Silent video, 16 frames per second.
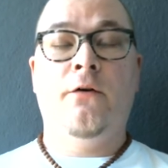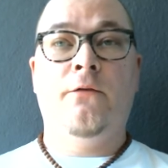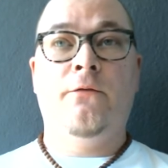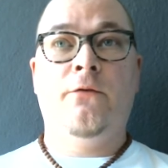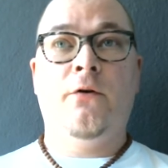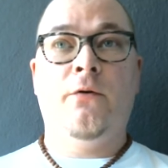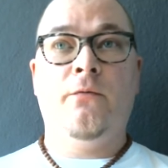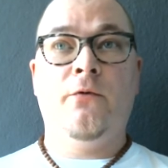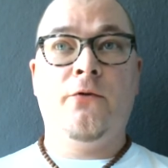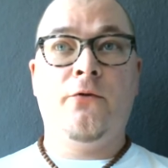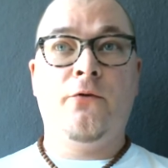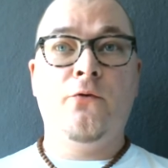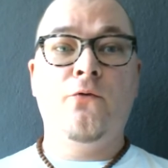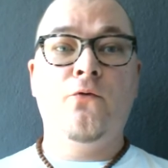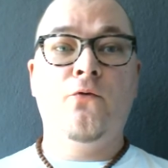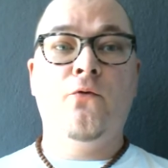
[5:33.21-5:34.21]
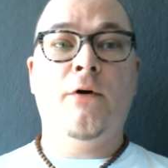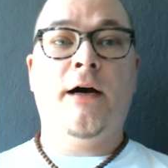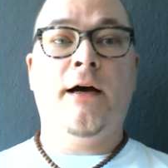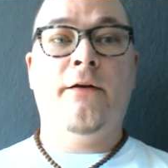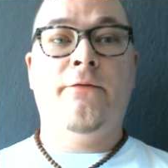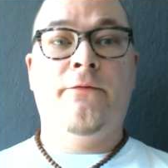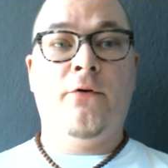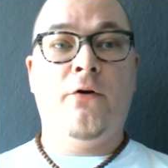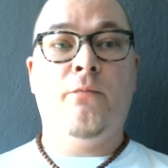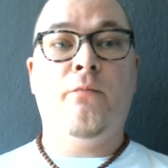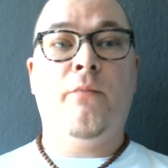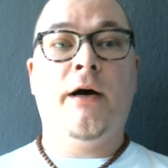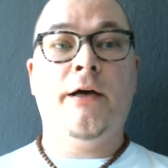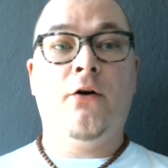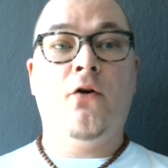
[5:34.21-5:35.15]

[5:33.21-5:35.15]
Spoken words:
from through and from my